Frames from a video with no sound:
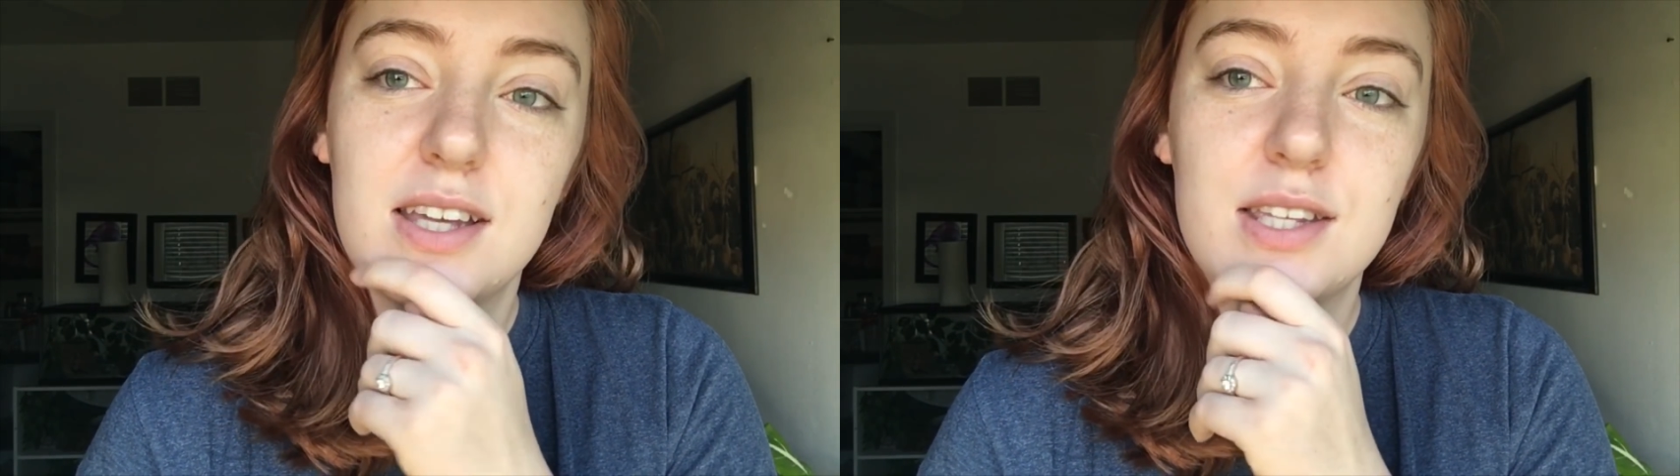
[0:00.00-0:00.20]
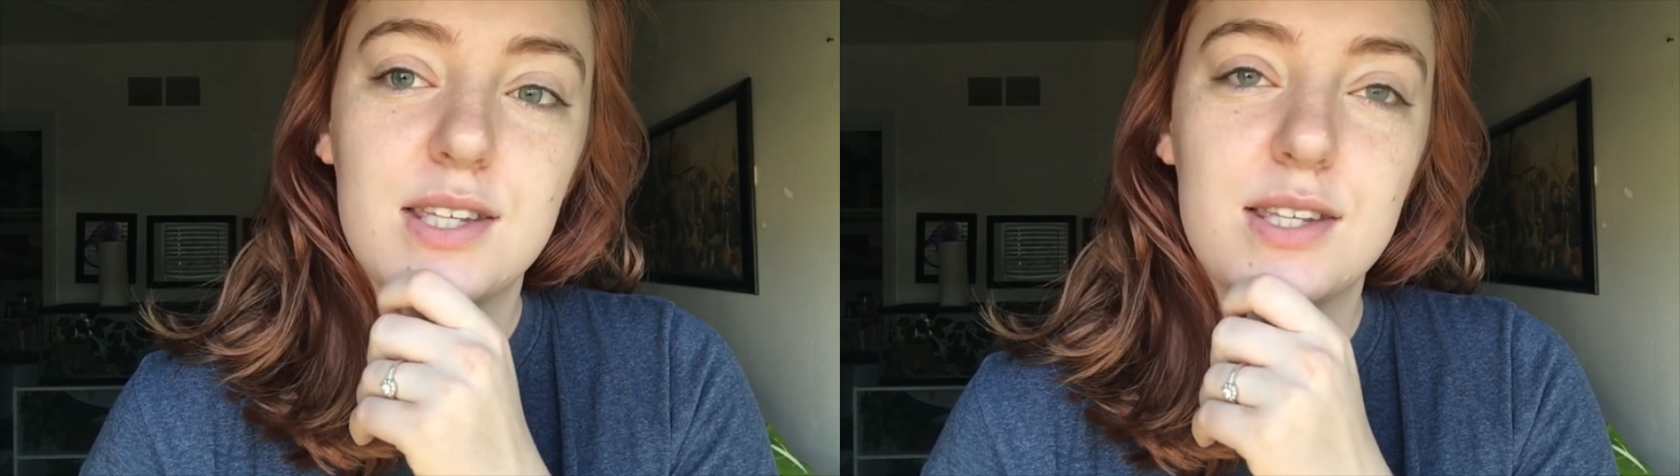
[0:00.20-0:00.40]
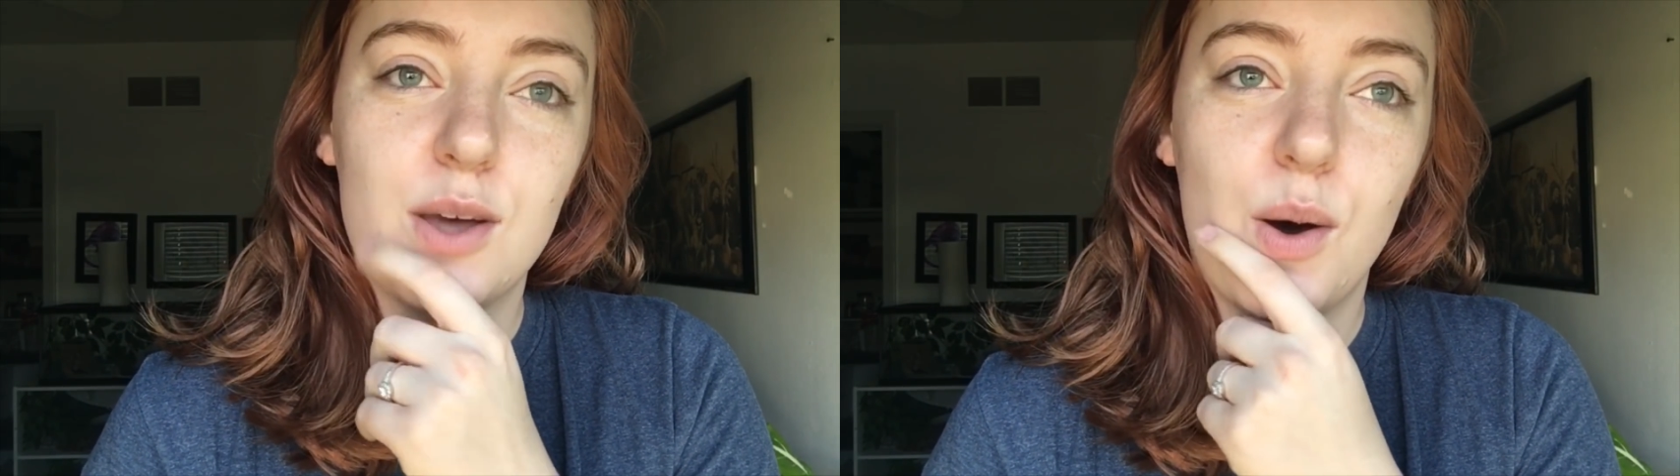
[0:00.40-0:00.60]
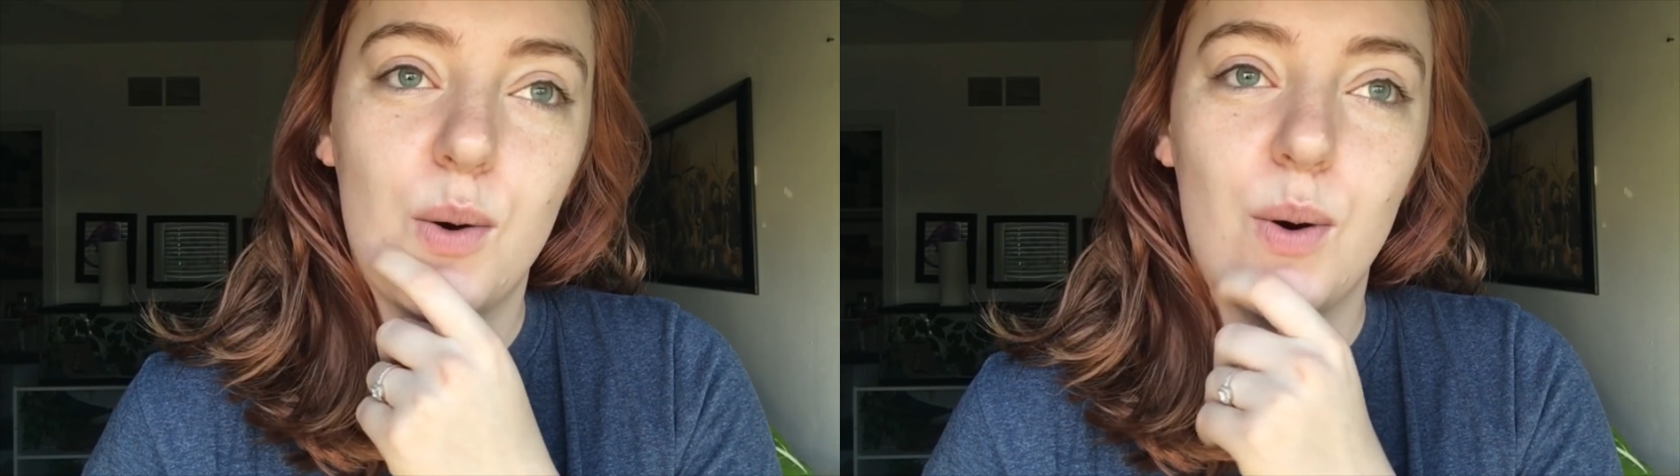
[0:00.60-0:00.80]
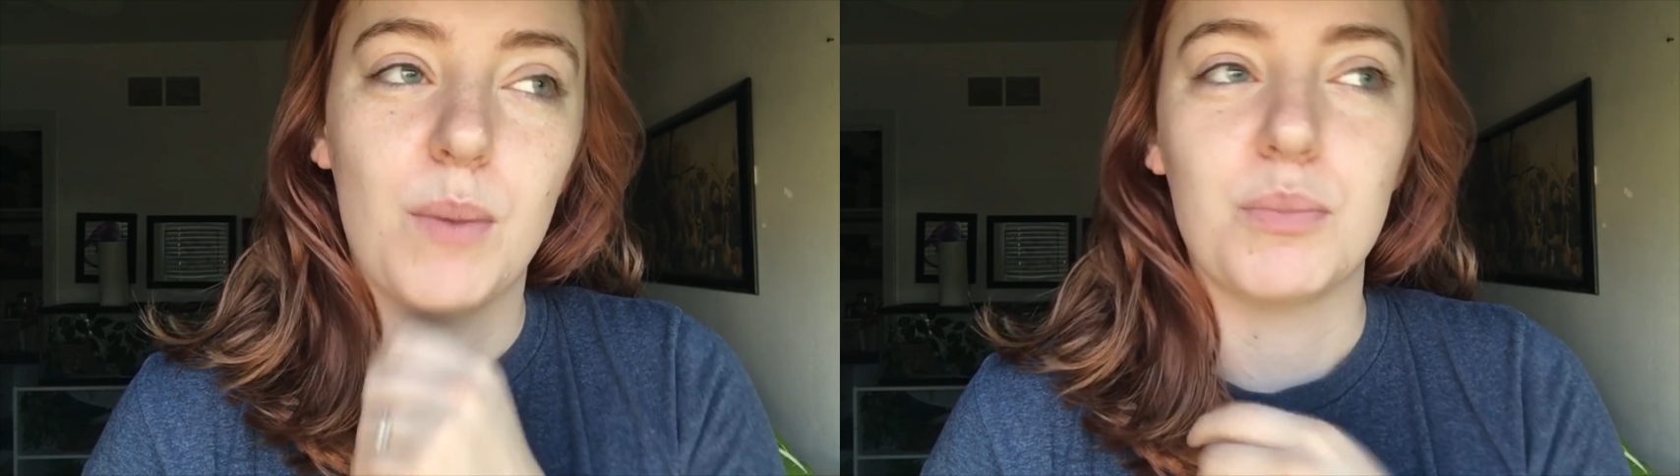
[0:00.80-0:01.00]

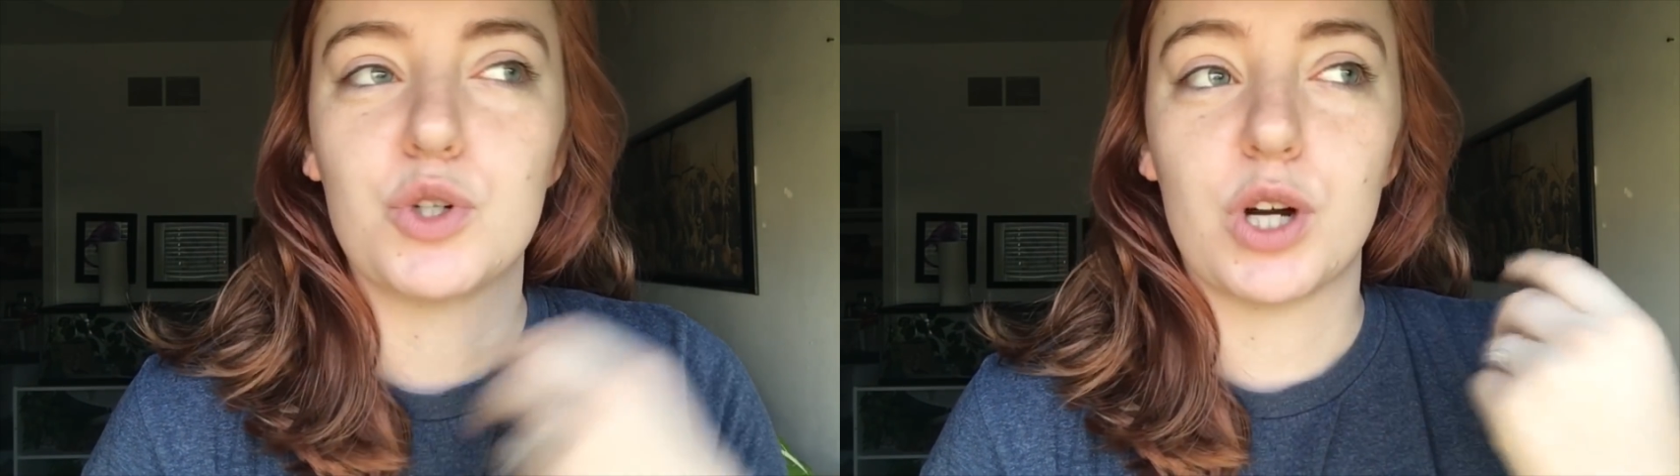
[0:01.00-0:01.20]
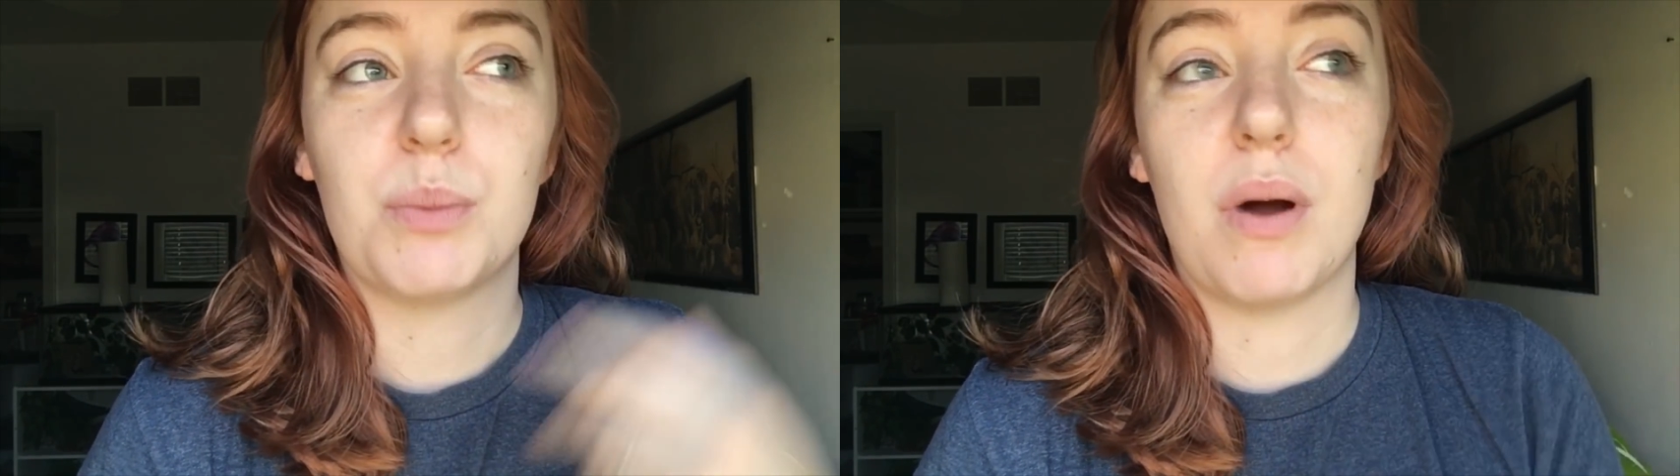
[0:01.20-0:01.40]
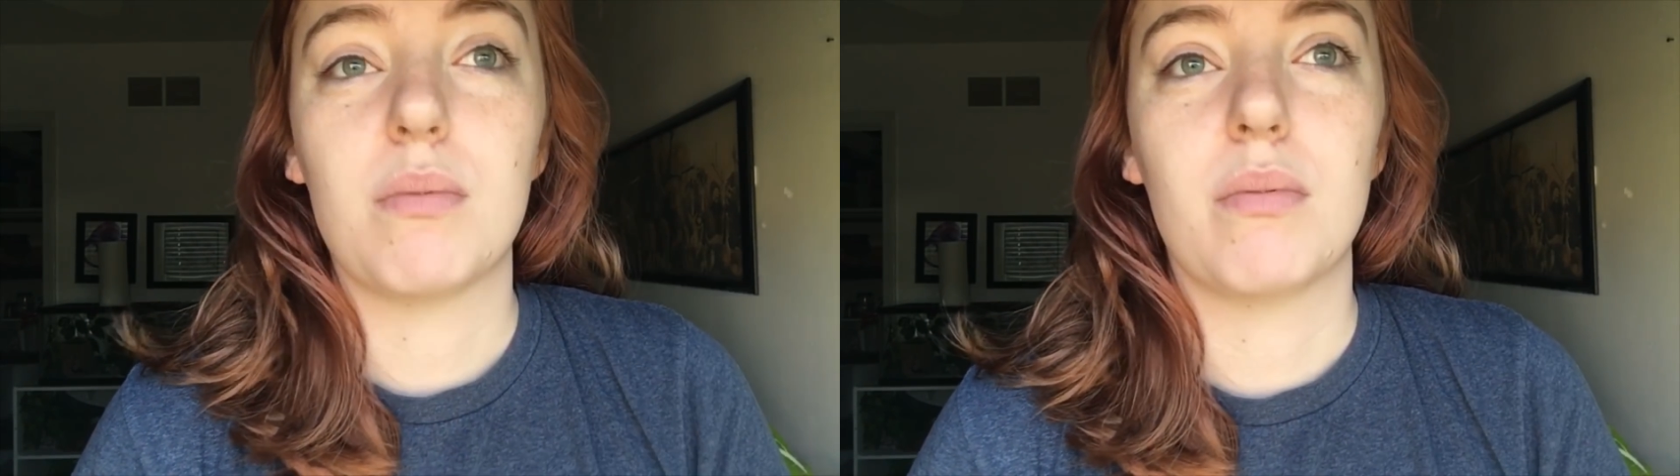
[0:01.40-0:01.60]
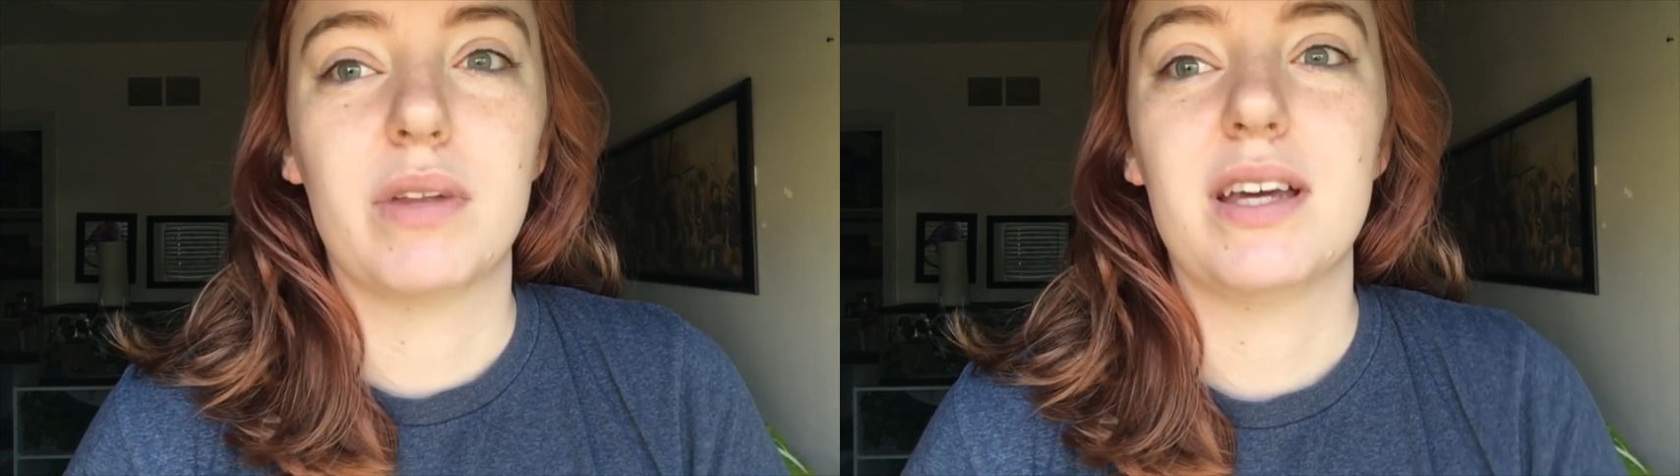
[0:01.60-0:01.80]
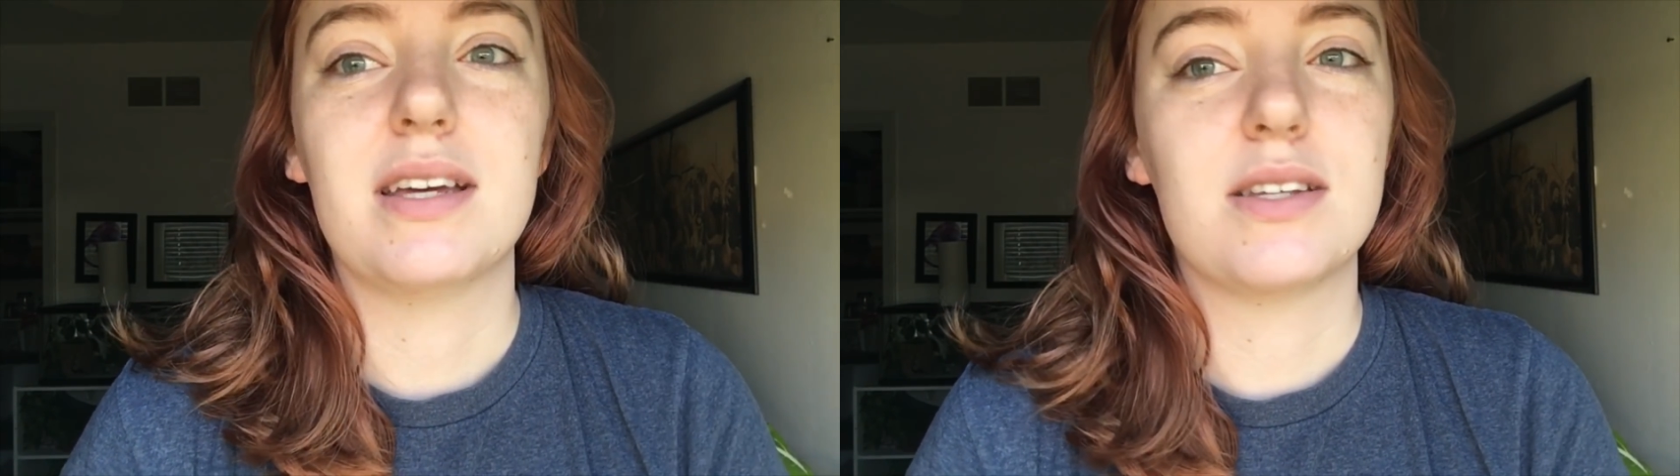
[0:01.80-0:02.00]
So I'm sure it
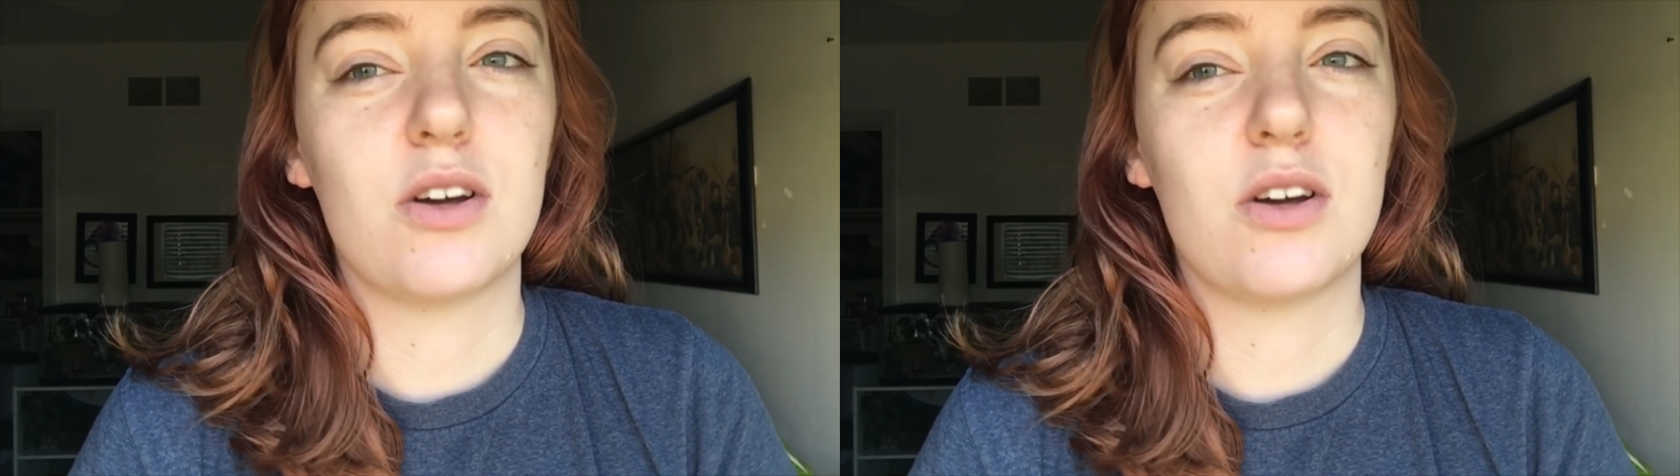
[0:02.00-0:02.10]
probably is